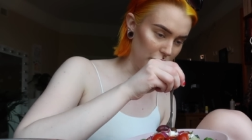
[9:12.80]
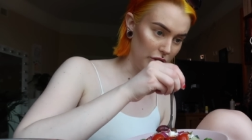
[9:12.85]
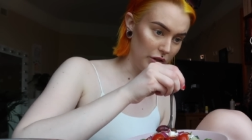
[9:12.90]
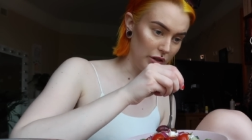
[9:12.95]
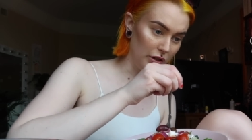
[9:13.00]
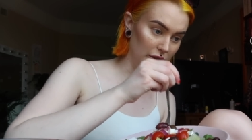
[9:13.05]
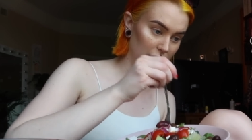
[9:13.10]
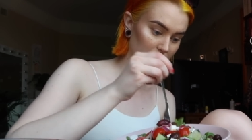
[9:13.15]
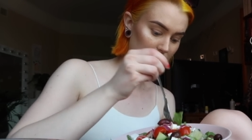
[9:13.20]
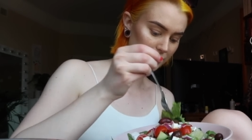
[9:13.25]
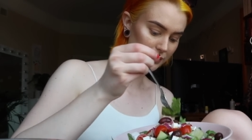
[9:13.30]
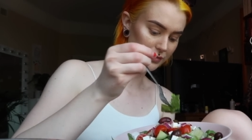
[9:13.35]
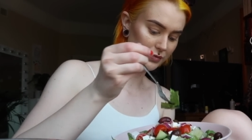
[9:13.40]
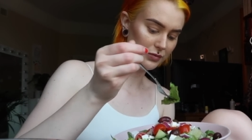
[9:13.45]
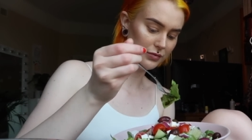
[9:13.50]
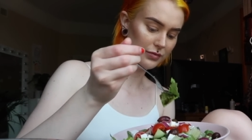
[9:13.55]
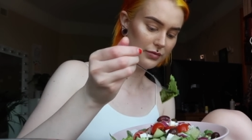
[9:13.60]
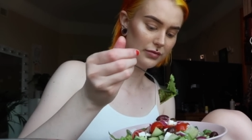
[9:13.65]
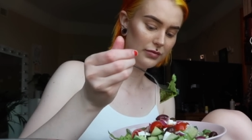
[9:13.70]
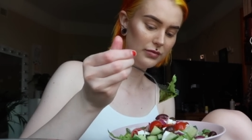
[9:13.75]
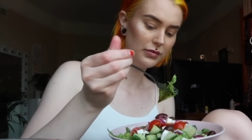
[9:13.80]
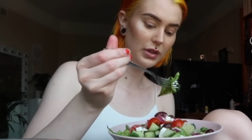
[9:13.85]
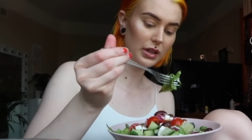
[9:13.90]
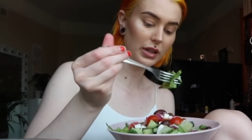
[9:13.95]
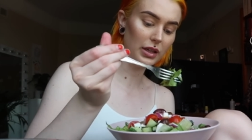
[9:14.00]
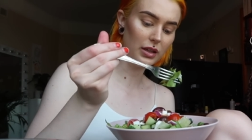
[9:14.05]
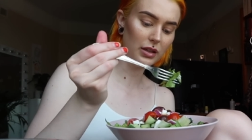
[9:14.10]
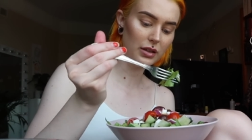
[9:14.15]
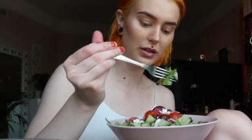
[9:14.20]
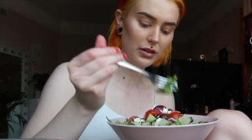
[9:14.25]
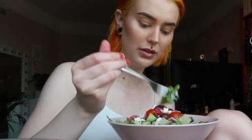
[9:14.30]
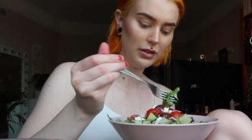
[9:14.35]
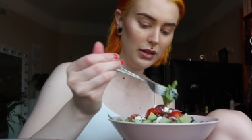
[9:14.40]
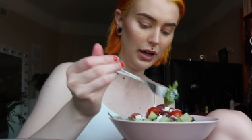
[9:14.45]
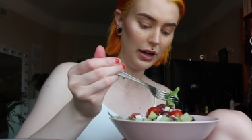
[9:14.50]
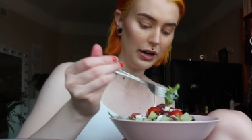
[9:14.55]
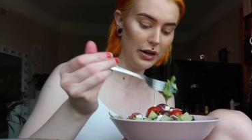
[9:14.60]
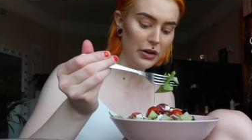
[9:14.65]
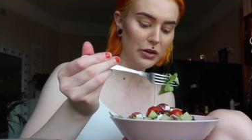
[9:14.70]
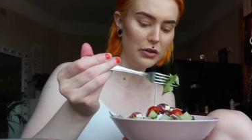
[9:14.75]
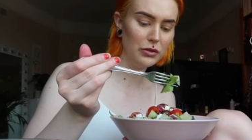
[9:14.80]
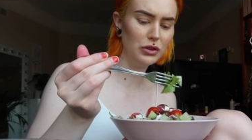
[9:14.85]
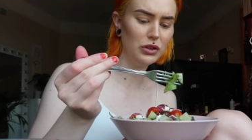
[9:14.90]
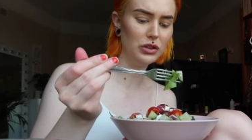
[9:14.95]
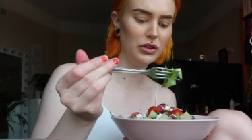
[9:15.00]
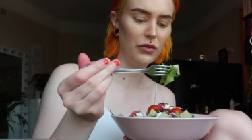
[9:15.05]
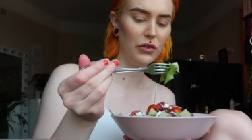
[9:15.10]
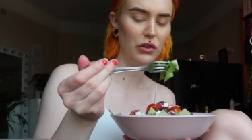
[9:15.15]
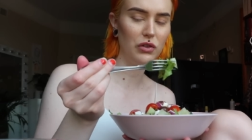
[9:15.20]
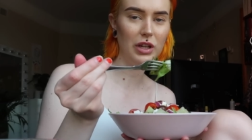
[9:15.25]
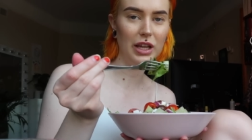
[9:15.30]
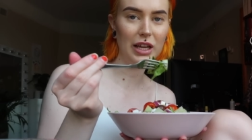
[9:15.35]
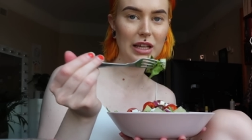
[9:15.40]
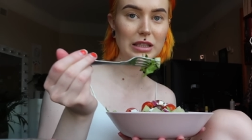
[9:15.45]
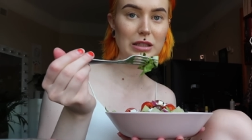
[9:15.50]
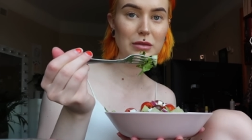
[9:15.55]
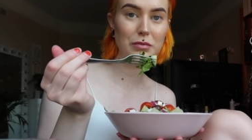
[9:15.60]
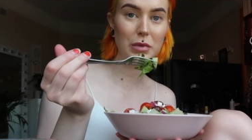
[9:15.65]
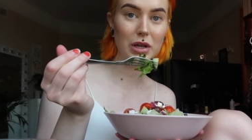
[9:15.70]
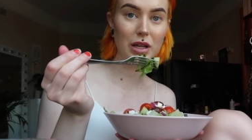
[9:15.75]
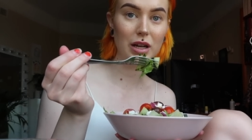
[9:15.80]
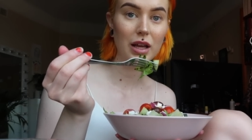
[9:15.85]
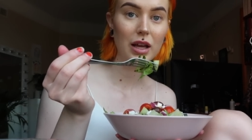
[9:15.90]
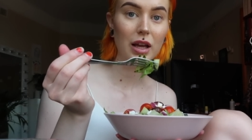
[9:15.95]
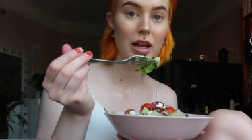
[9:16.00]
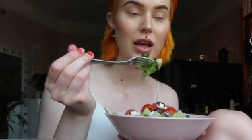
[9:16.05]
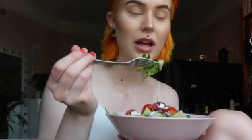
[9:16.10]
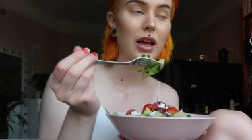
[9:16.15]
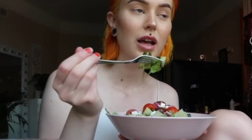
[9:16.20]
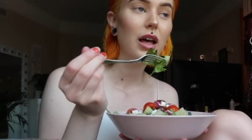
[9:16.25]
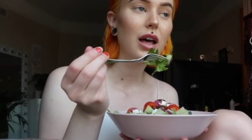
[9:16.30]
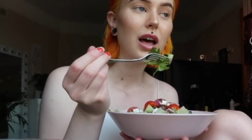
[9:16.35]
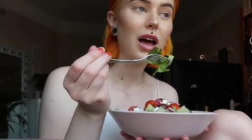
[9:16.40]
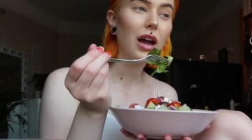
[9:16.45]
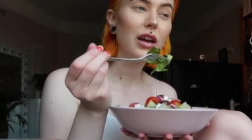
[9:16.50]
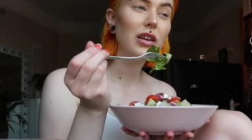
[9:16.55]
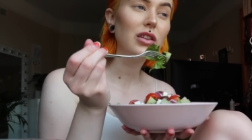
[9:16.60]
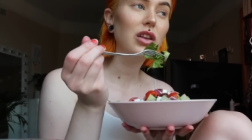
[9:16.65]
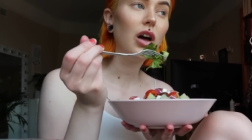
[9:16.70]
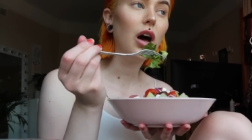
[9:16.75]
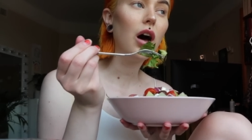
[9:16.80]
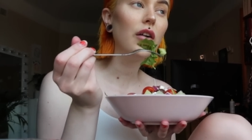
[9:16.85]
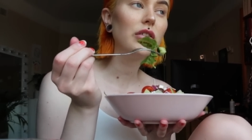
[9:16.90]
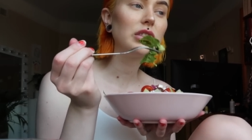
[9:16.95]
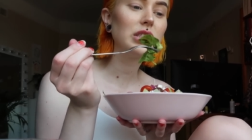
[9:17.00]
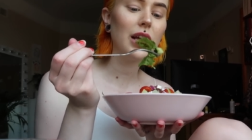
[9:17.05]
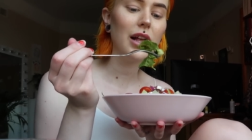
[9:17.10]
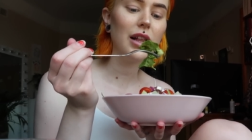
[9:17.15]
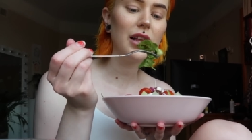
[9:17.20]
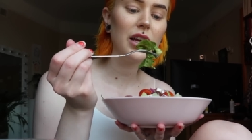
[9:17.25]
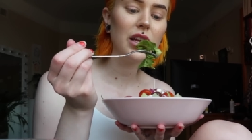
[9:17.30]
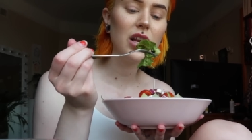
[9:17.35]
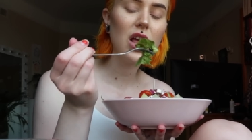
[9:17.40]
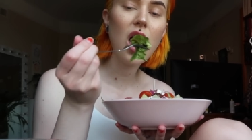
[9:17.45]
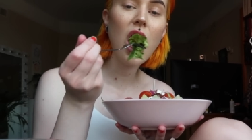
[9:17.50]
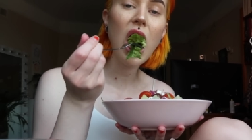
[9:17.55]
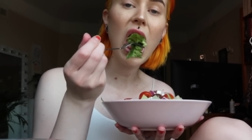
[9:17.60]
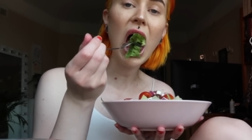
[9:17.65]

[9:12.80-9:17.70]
for like, I don't know, just a few days, but I love salad.